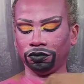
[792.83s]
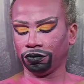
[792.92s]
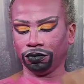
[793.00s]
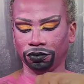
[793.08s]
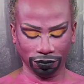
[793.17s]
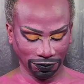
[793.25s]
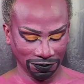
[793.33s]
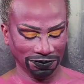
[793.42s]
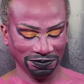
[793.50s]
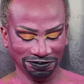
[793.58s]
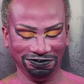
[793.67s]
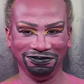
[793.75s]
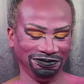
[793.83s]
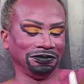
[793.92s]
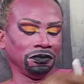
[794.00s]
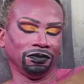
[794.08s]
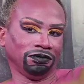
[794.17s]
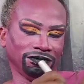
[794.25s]
look,
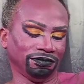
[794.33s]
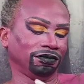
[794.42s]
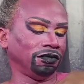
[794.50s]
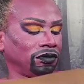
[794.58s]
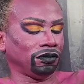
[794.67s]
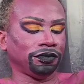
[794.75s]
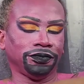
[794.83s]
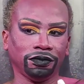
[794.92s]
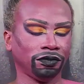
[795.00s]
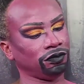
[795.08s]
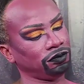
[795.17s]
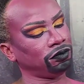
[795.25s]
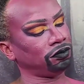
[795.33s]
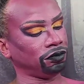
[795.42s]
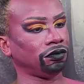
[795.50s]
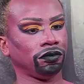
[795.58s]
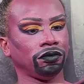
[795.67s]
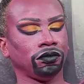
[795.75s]
because I
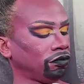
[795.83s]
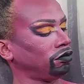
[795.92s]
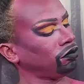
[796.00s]
mean, once I got